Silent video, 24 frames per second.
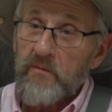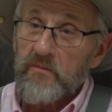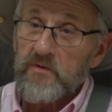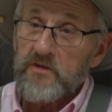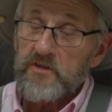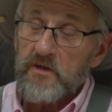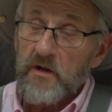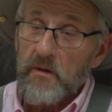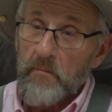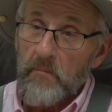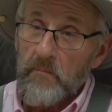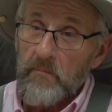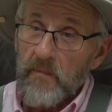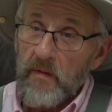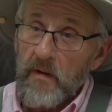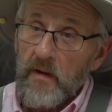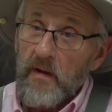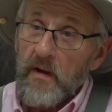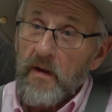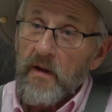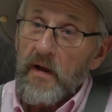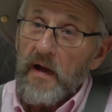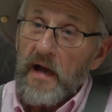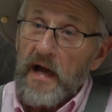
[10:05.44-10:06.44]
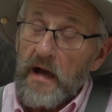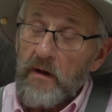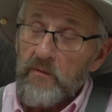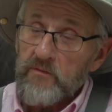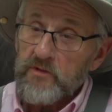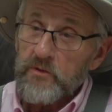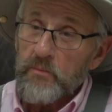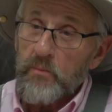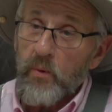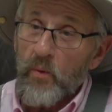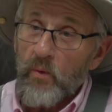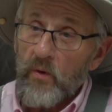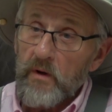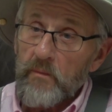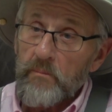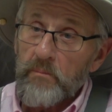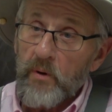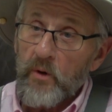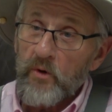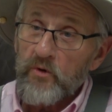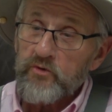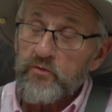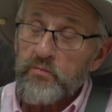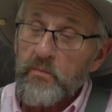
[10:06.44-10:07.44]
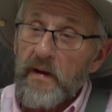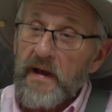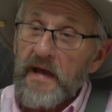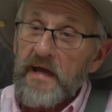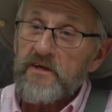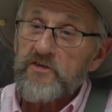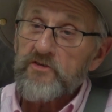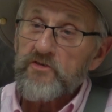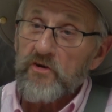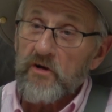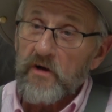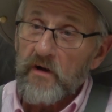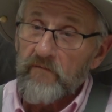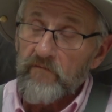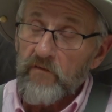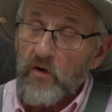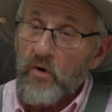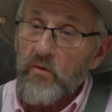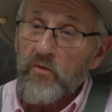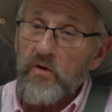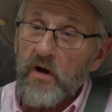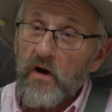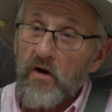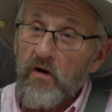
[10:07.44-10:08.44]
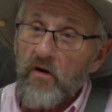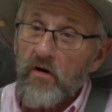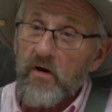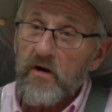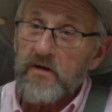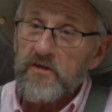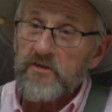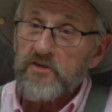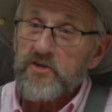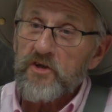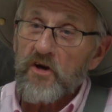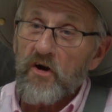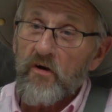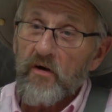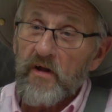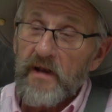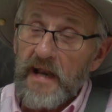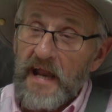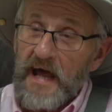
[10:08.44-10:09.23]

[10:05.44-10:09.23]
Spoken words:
was appointed postmaster in Avoca, Arkansas in